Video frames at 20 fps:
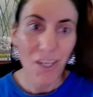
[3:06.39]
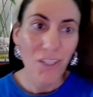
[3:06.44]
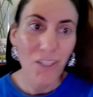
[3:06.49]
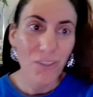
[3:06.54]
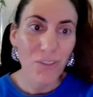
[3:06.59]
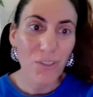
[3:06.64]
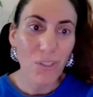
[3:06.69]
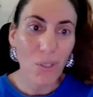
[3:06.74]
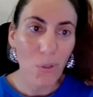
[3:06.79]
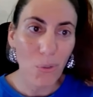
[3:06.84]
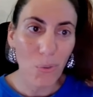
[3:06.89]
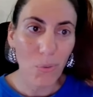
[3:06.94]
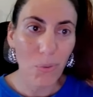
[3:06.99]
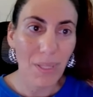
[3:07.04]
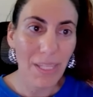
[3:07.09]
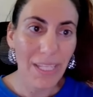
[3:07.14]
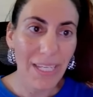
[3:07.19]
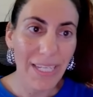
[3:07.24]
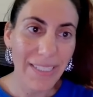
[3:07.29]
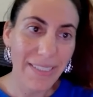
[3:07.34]
So
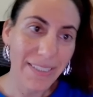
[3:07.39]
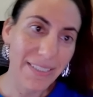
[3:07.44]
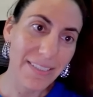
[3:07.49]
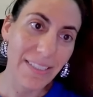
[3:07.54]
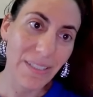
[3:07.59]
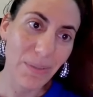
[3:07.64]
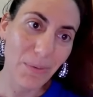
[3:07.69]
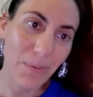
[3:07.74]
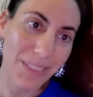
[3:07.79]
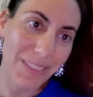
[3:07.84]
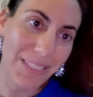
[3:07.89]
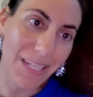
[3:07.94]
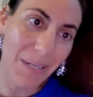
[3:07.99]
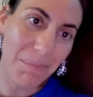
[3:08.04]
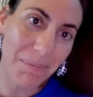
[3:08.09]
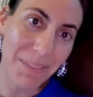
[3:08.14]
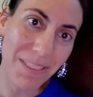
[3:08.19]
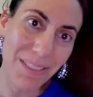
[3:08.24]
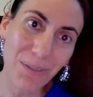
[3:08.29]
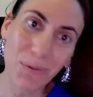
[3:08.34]
let's see what
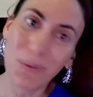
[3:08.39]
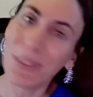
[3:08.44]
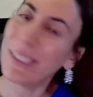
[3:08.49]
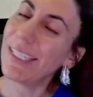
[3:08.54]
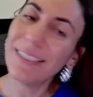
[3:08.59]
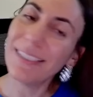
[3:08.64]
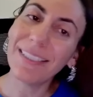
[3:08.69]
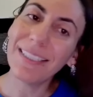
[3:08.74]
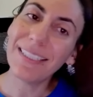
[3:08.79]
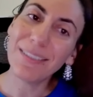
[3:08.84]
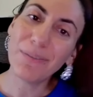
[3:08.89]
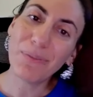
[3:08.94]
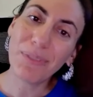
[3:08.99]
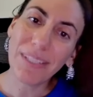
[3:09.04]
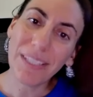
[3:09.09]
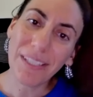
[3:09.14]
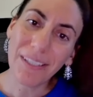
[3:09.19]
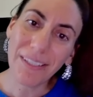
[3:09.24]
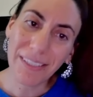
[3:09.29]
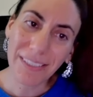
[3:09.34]
happens. We can test with
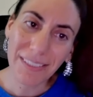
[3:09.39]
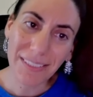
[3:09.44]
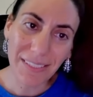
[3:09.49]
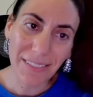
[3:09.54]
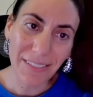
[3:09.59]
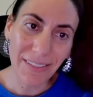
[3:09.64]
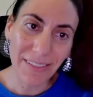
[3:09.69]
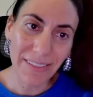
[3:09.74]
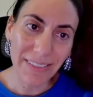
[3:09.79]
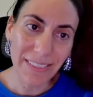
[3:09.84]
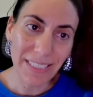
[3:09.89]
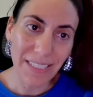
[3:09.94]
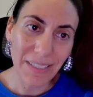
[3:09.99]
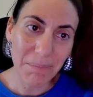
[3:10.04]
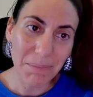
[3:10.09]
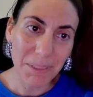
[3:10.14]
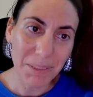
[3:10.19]
the others another time.